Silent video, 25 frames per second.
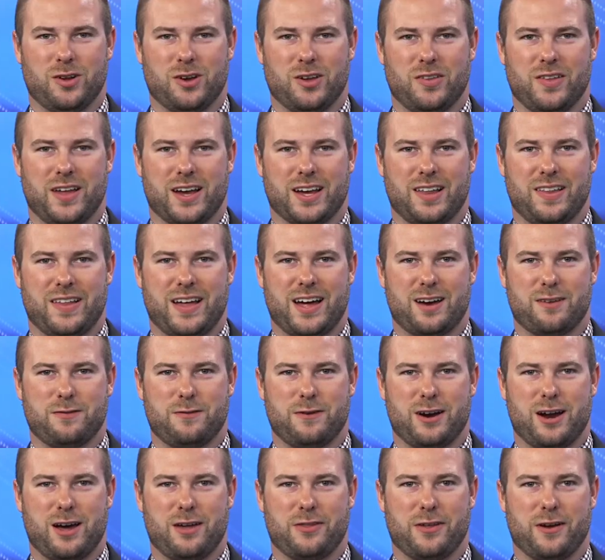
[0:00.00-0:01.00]
Looking like a lot
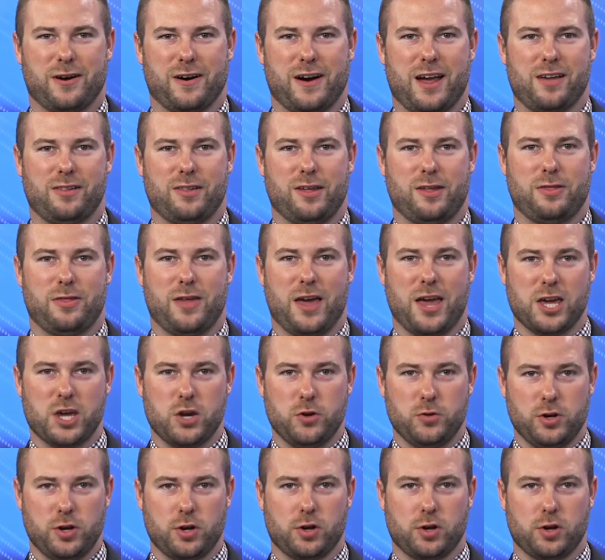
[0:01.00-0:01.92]
of fun out there, Haley. Thank you.